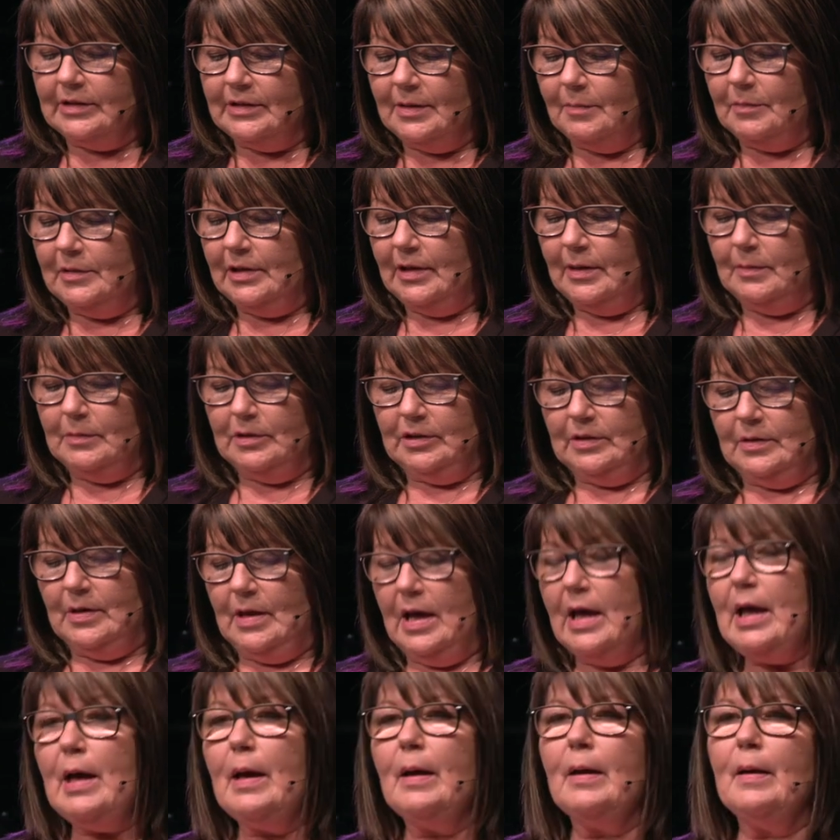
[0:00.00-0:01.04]
sometimes
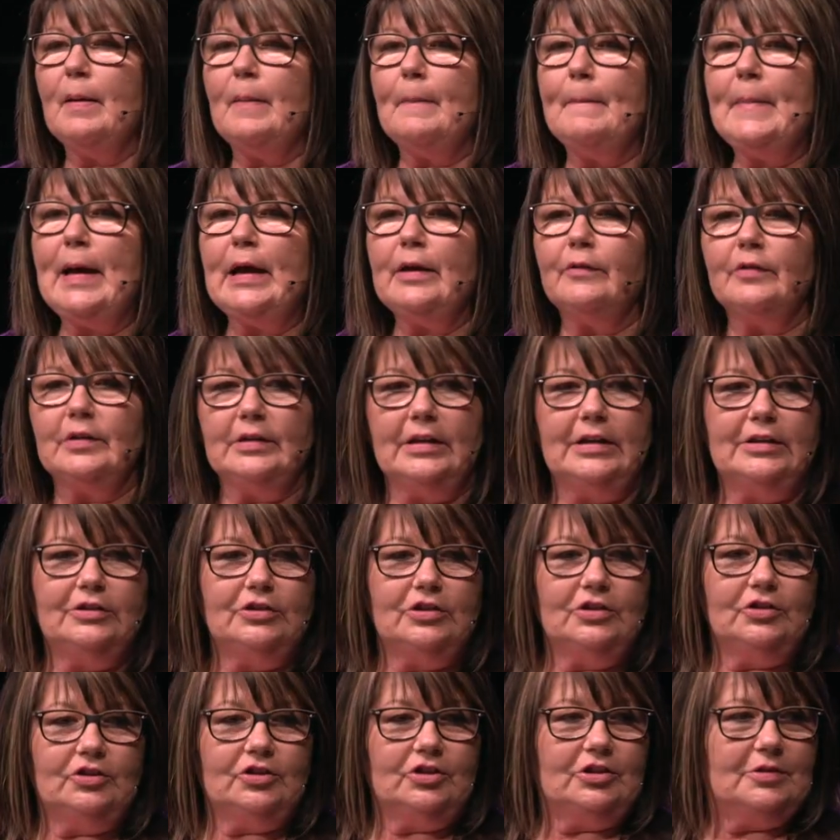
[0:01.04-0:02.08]
my
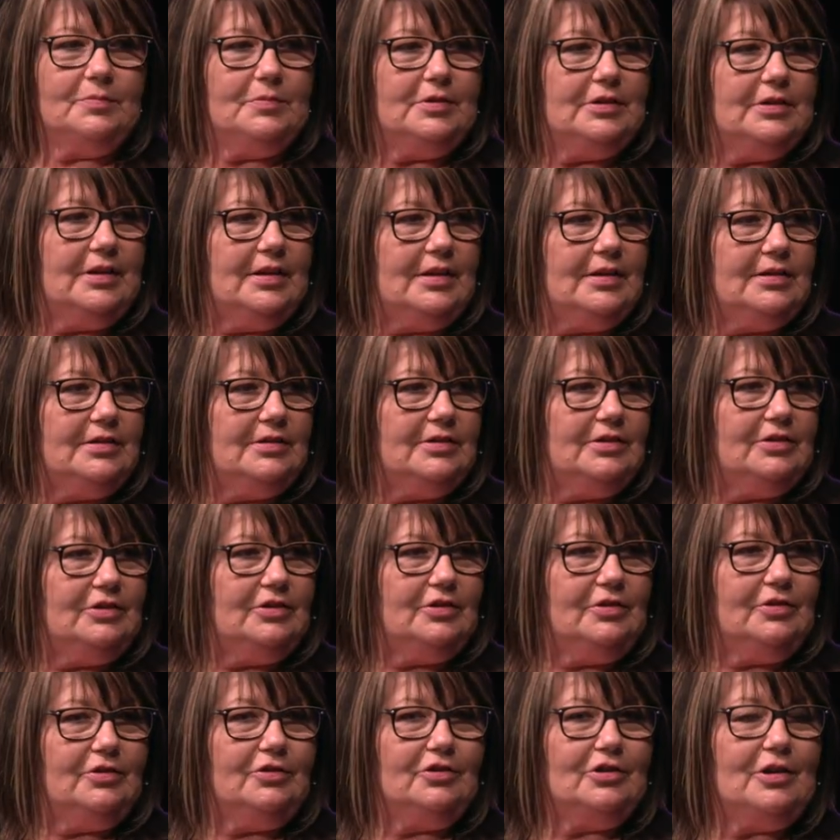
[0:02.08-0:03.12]
relationships get,
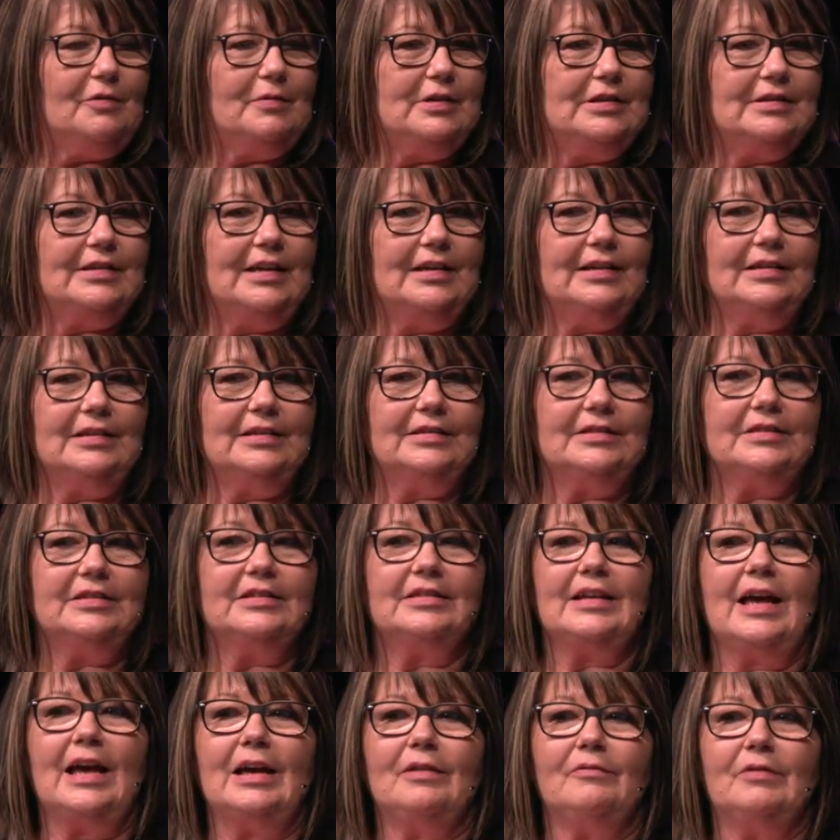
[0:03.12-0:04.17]
shall we say, a little
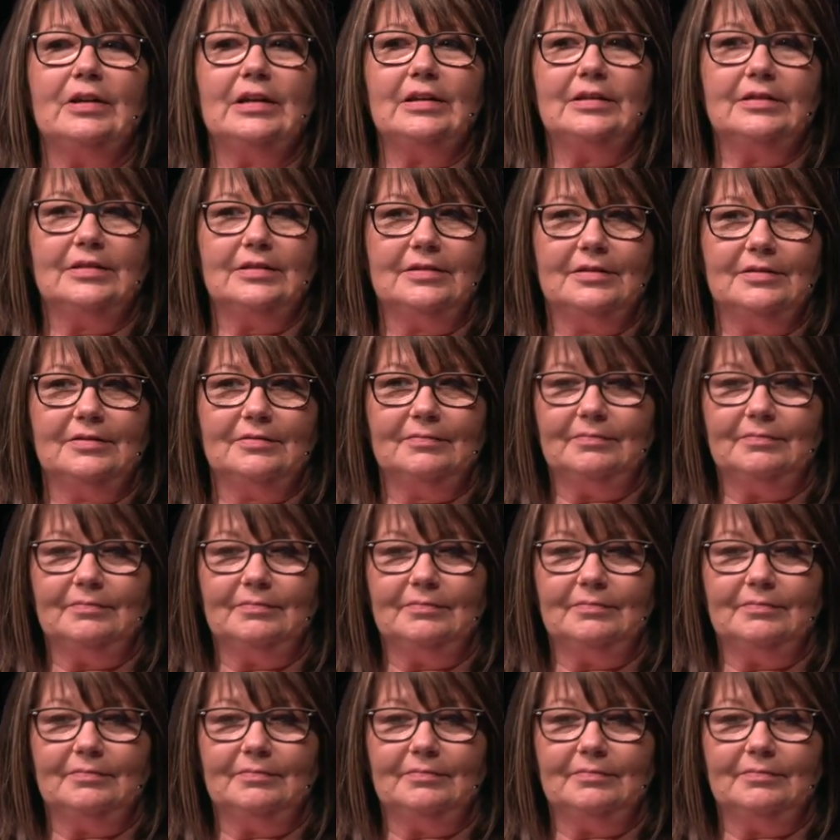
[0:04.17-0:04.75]
sideways.